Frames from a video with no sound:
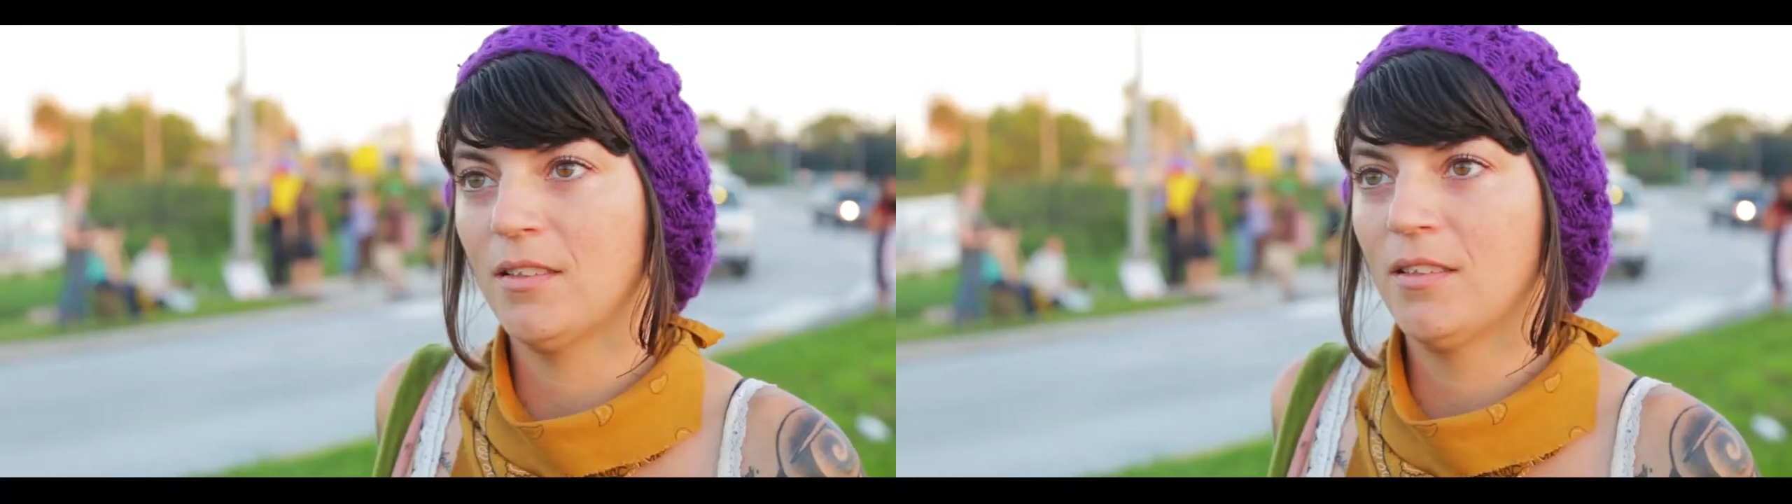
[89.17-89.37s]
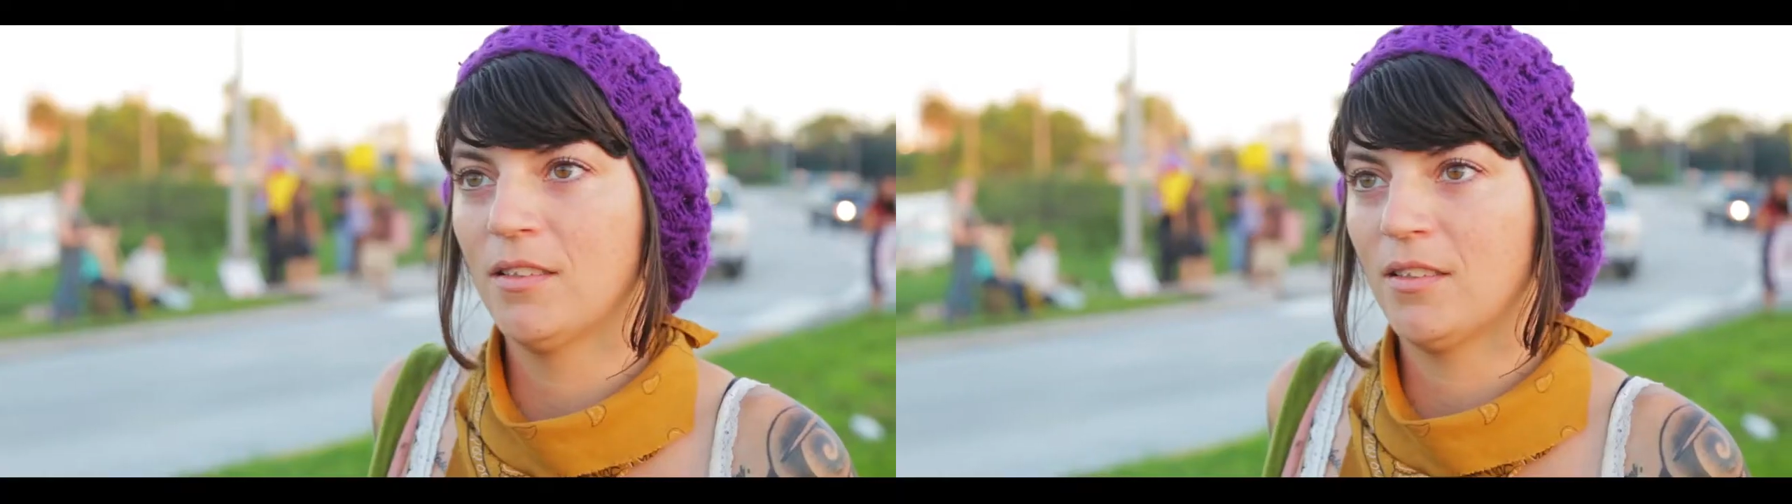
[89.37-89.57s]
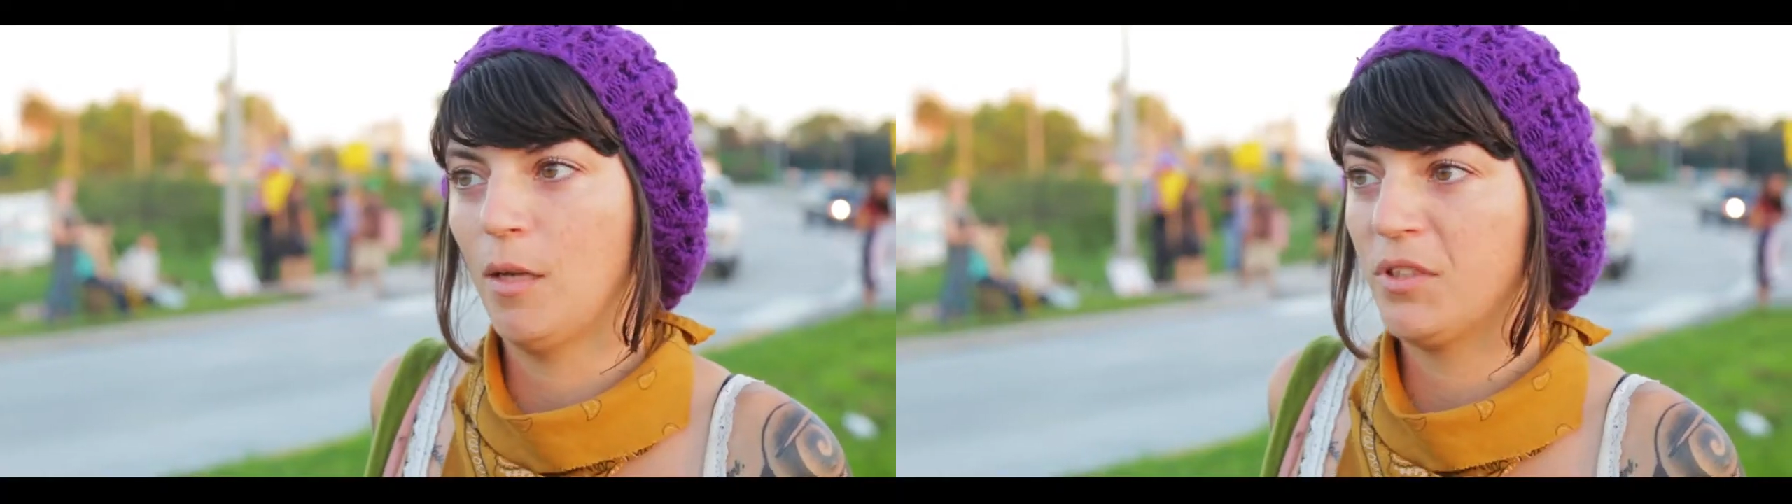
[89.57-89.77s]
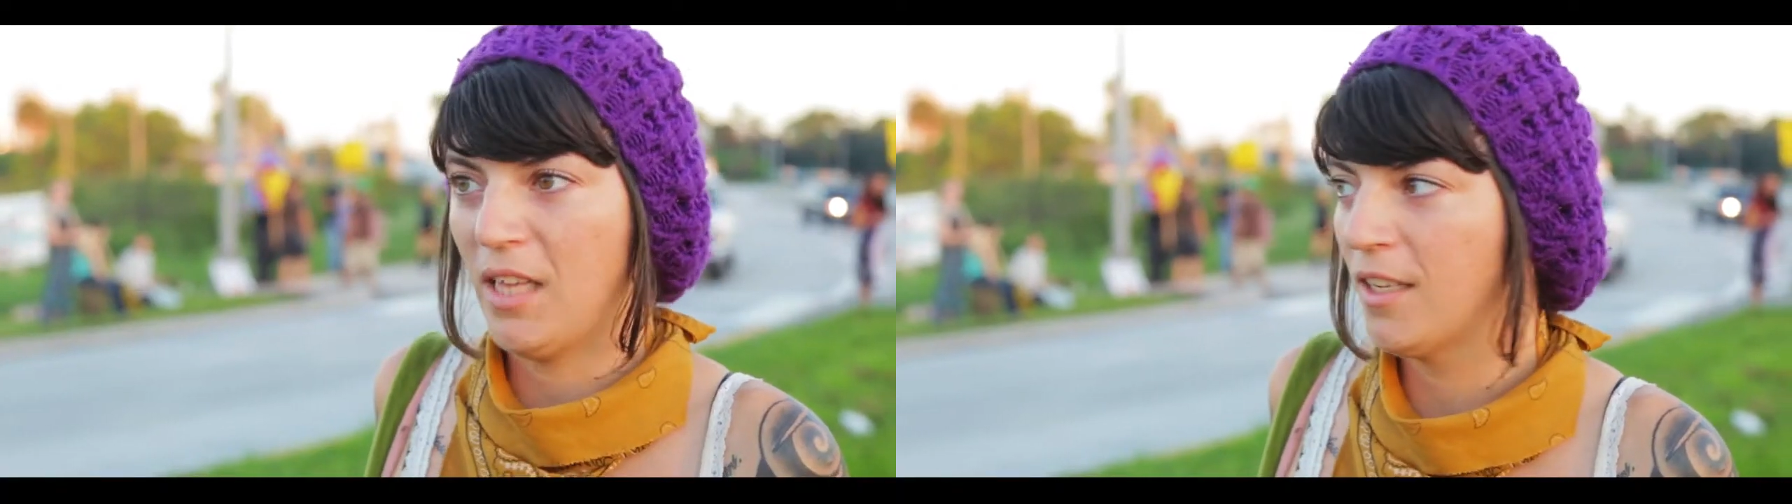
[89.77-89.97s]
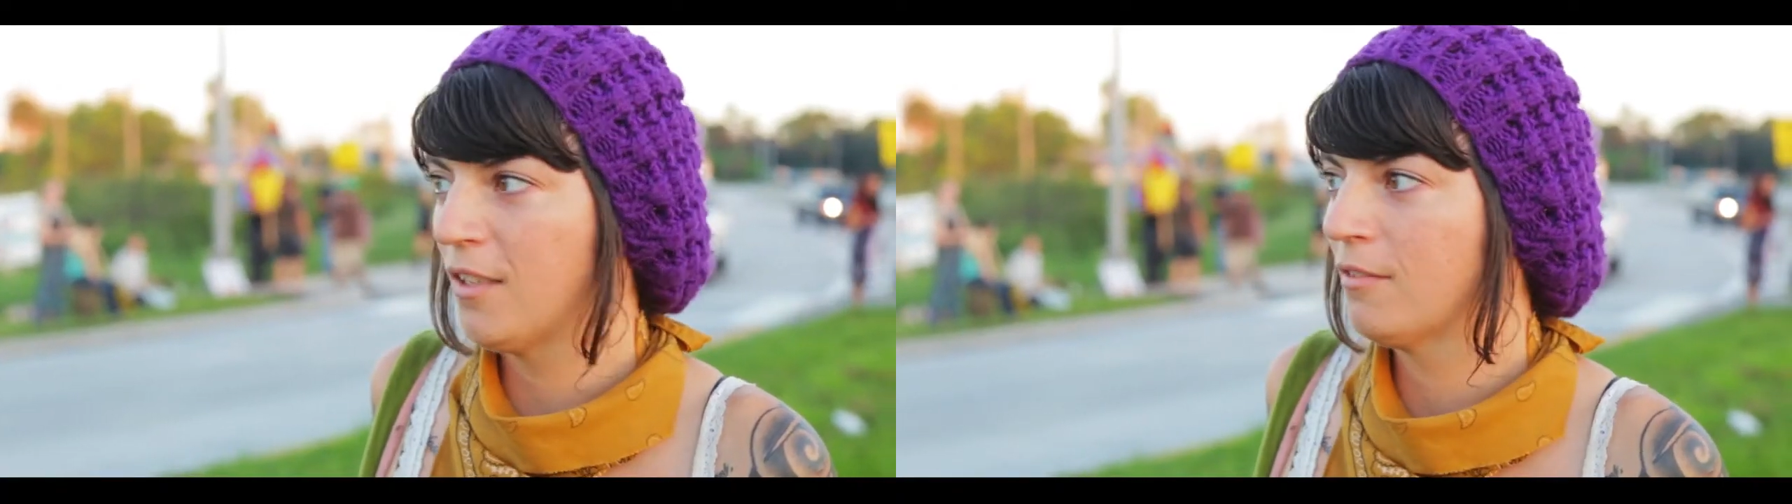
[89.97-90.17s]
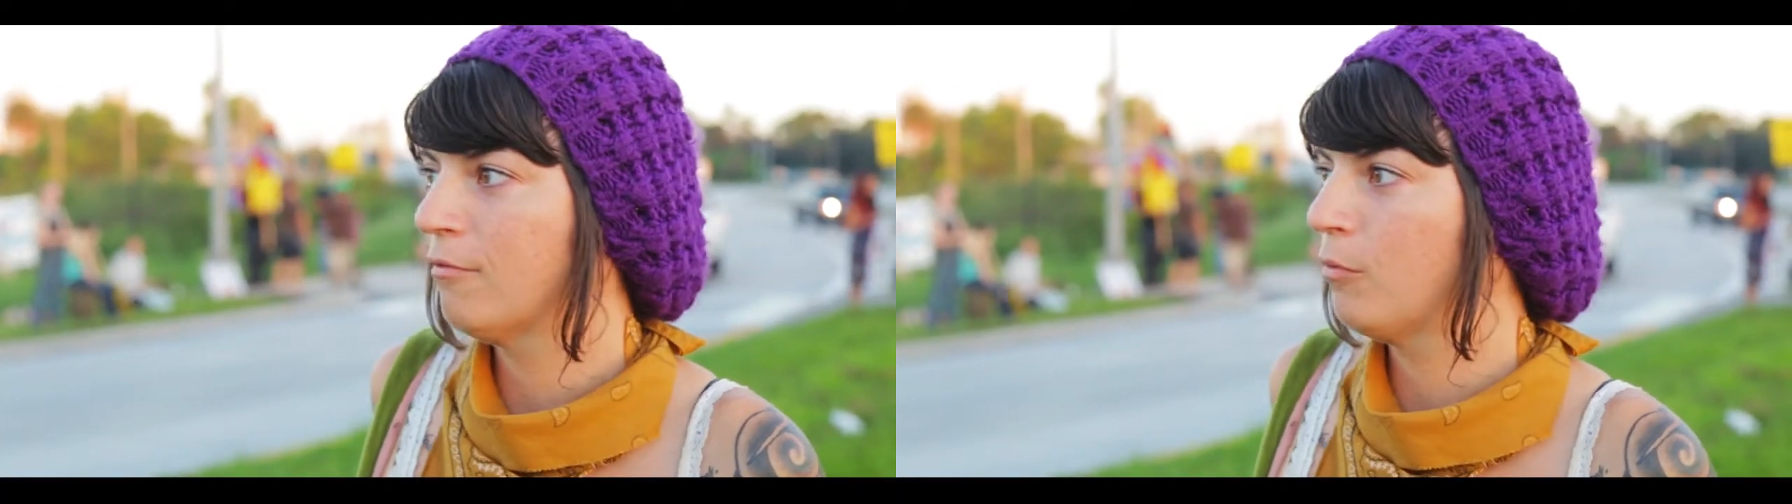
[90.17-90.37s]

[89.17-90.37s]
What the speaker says: is upsetting,